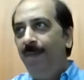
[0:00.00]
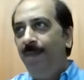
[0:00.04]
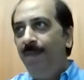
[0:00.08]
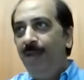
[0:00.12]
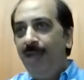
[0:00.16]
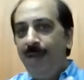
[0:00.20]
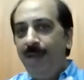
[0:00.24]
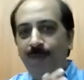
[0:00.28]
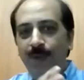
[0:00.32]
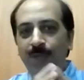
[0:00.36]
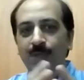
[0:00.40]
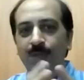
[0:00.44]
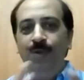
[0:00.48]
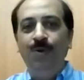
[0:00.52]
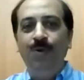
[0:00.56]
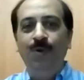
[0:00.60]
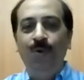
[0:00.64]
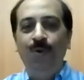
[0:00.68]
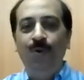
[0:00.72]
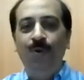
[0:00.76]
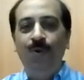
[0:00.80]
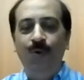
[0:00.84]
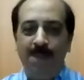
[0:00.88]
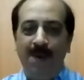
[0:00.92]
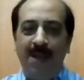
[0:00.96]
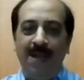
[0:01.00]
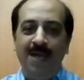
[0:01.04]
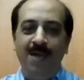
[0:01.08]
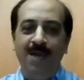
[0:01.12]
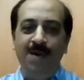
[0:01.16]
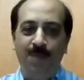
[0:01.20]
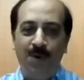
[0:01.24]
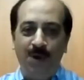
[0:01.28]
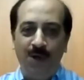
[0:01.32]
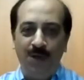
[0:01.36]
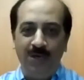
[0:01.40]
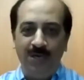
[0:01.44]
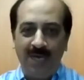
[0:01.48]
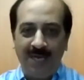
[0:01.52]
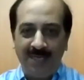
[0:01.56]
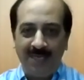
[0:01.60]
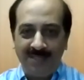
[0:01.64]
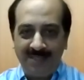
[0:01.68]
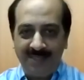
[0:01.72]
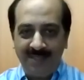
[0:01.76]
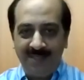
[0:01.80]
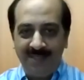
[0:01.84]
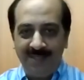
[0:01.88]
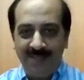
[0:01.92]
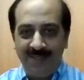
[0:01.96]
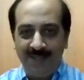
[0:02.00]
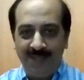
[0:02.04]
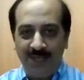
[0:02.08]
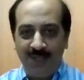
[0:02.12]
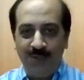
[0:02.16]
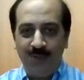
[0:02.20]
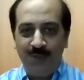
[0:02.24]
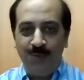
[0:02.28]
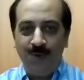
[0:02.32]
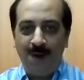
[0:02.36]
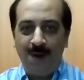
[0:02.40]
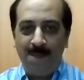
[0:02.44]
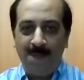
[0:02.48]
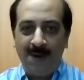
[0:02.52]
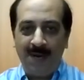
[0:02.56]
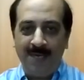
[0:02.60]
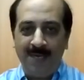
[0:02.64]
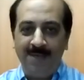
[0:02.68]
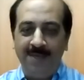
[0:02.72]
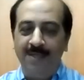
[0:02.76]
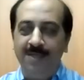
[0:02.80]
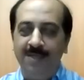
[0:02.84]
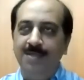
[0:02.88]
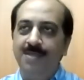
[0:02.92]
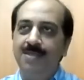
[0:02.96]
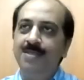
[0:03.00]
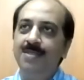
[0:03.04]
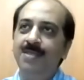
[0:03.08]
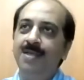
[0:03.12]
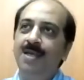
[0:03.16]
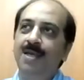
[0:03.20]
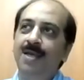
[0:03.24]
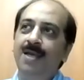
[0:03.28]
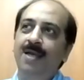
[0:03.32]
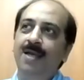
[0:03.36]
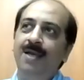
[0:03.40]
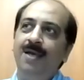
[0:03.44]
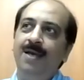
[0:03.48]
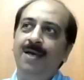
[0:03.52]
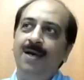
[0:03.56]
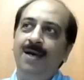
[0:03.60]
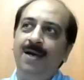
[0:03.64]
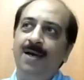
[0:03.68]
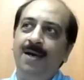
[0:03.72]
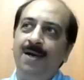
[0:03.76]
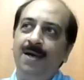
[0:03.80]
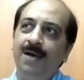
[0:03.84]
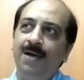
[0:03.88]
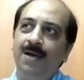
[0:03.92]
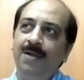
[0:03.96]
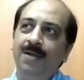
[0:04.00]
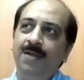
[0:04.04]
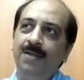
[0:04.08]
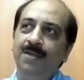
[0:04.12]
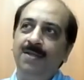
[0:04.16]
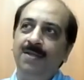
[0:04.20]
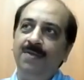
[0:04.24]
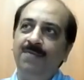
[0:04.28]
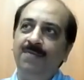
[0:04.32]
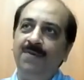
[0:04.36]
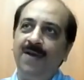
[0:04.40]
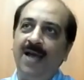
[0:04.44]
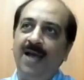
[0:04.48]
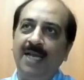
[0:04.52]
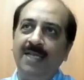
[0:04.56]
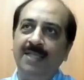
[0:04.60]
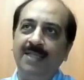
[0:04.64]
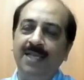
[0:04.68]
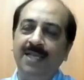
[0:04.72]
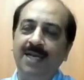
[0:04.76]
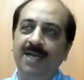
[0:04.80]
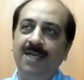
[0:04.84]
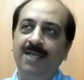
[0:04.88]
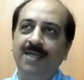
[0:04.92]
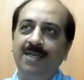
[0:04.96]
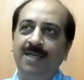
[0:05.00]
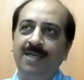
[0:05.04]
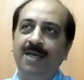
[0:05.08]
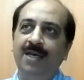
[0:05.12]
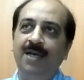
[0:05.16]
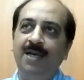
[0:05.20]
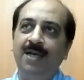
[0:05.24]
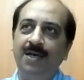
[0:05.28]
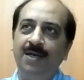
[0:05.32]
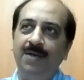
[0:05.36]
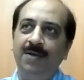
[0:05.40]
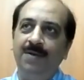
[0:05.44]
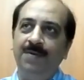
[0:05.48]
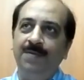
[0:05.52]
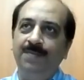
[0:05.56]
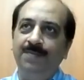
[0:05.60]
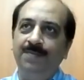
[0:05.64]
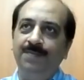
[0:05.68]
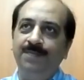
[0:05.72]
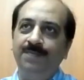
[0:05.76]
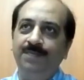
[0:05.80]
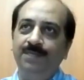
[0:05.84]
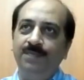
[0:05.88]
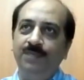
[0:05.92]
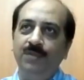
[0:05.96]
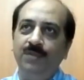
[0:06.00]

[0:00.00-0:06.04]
people who depend upon us through our partners. The fact that